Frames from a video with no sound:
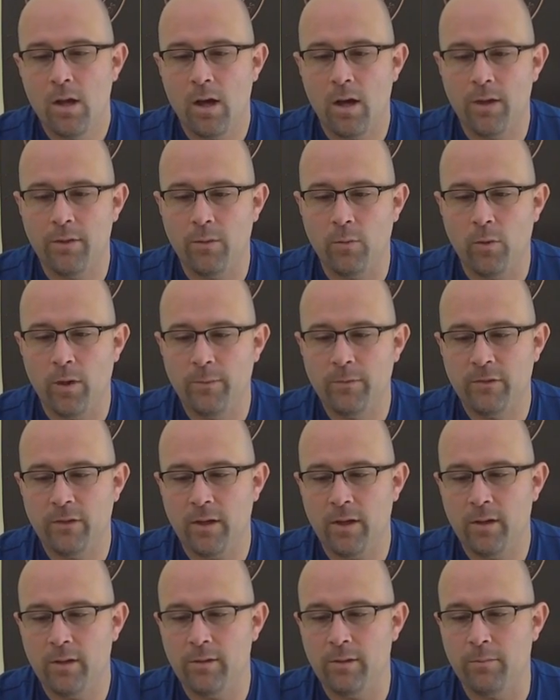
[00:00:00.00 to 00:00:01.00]

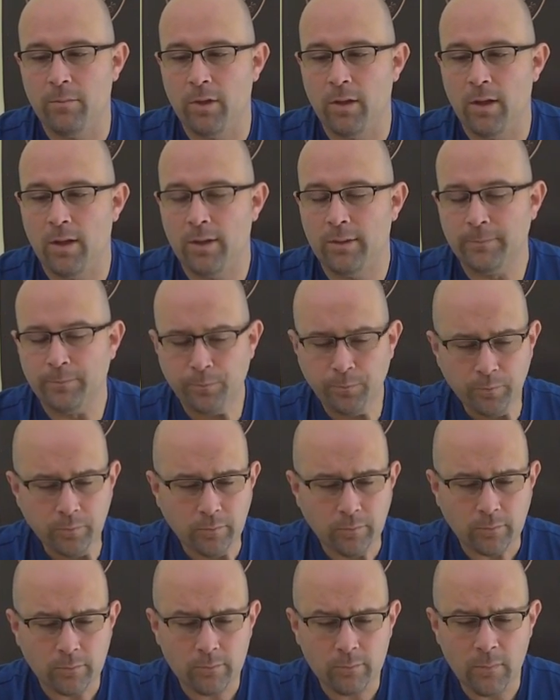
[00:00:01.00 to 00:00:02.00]
website and the blog.
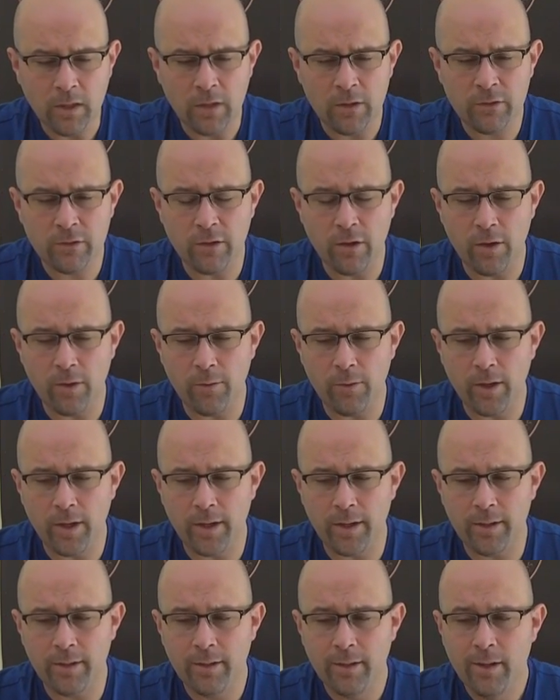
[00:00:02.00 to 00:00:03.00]

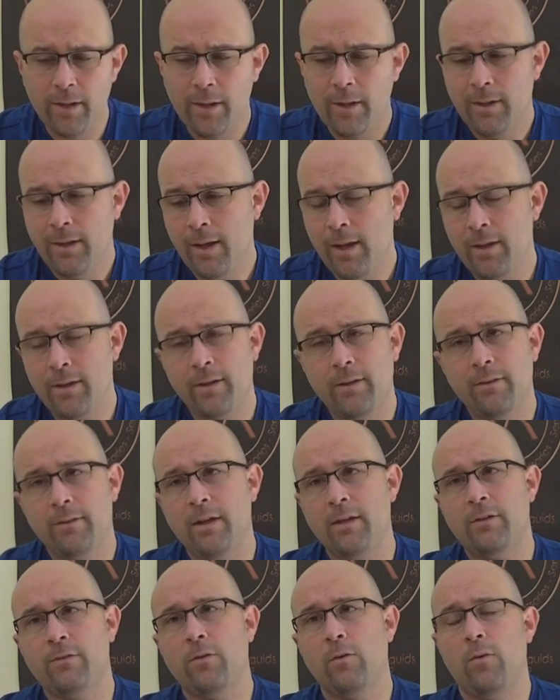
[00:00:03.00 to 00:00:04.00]
So yeah,
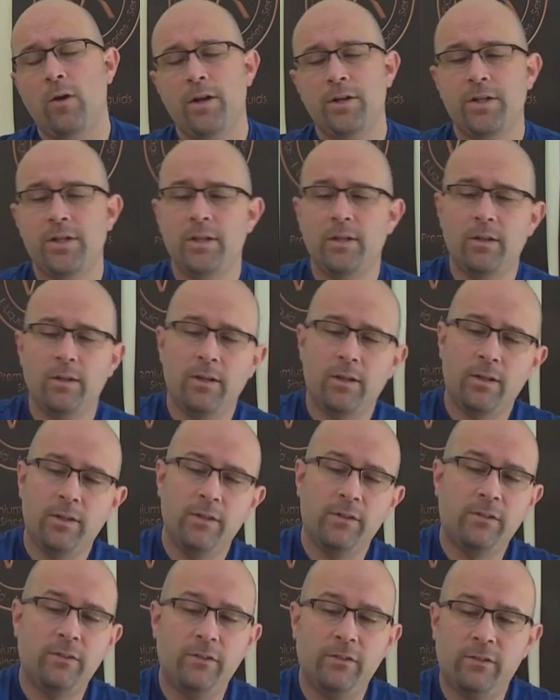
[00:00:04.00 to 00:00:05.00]
thanks for watching.
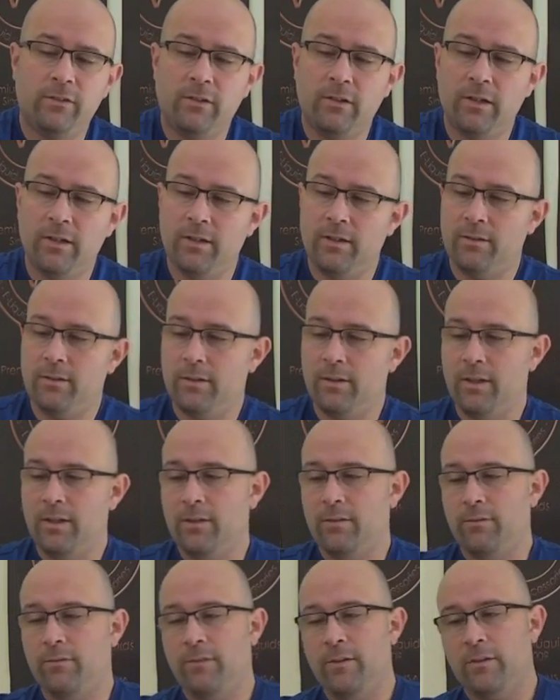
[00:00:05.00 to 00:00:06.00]
This is
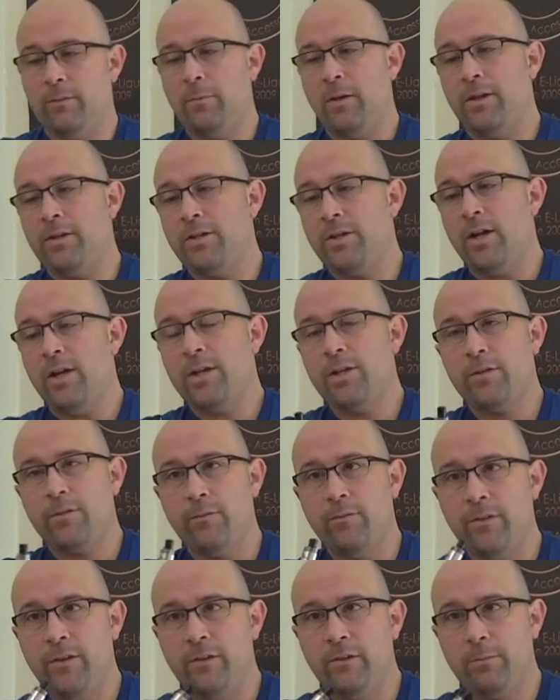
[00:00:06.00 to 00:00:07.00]
again Vspot Josh
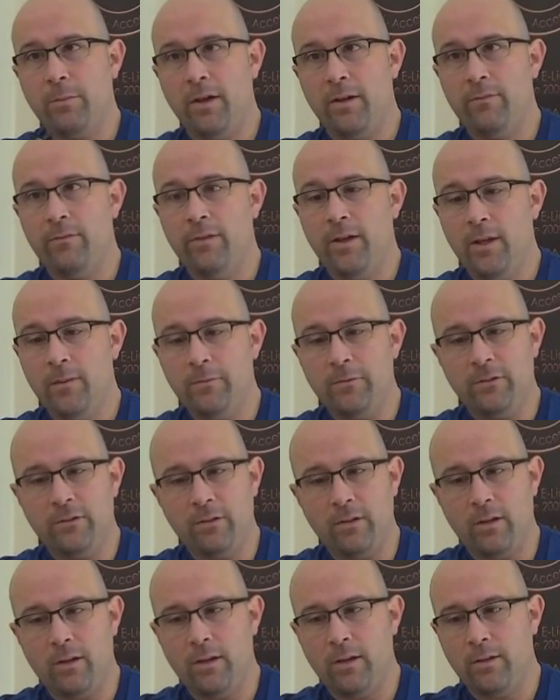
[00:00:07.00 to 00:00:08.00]
from Vspot Vapes.
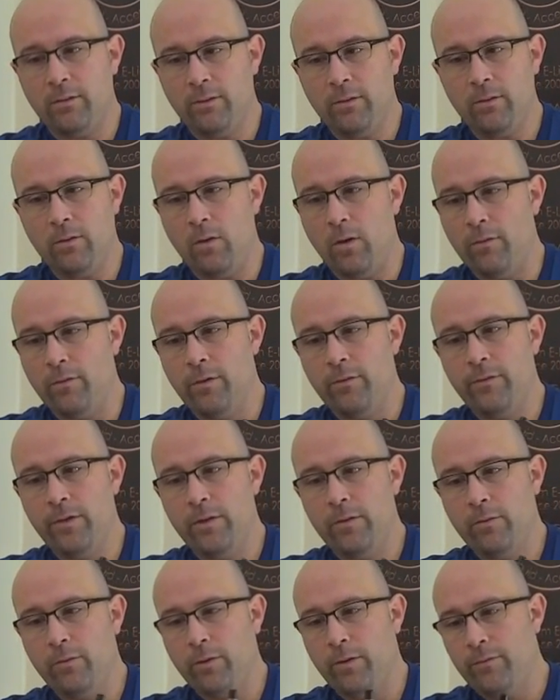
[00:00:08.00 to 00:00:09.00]
A little
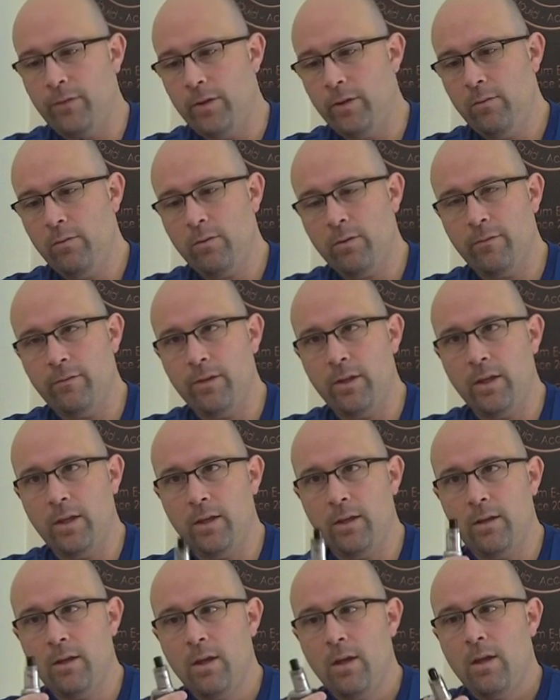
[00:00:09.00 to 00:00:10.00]
overview and review of
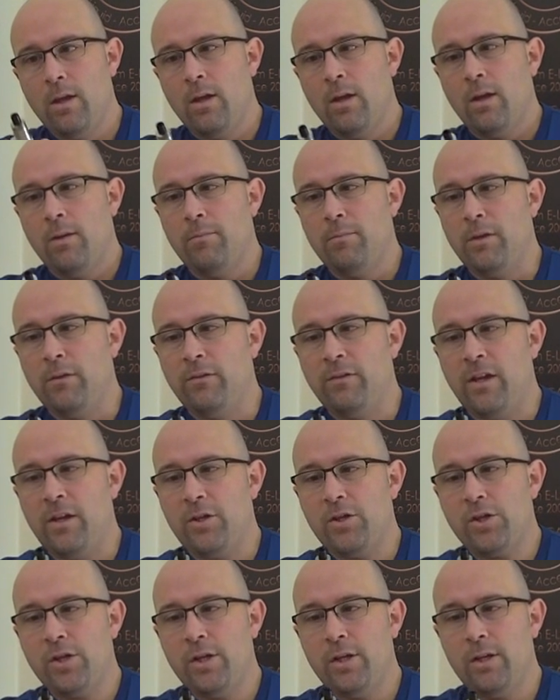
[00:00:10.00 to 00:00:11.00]
the
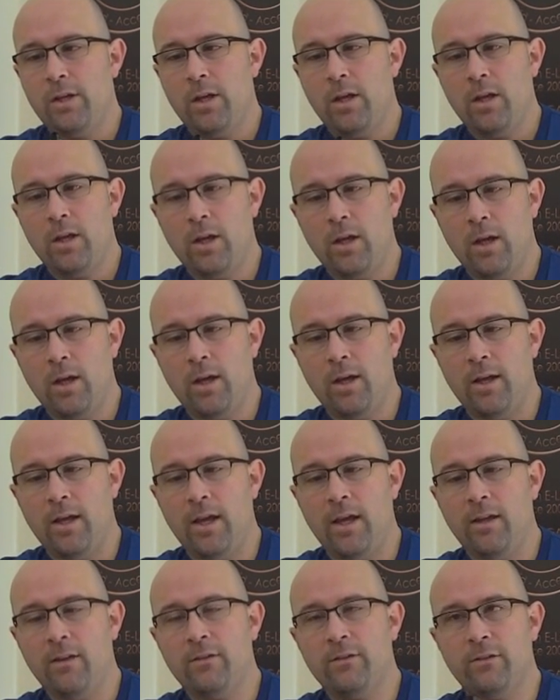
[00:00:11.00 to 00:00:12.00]
Mutation
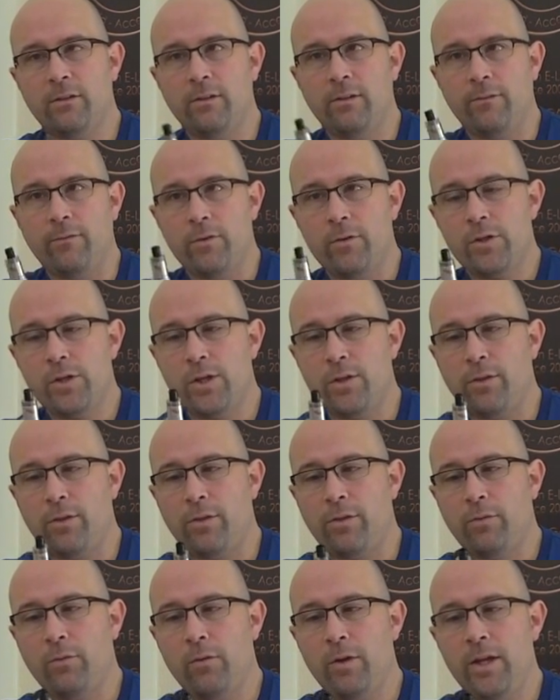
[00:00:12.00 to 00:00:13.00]
X, the version
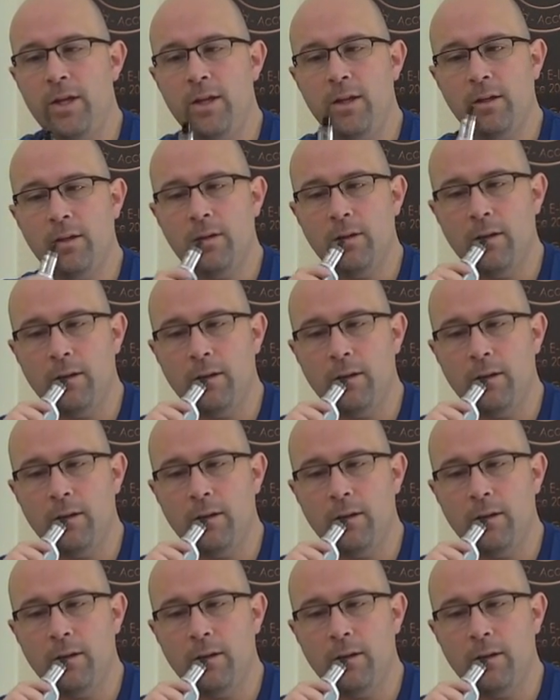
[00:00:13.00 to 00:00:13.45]
3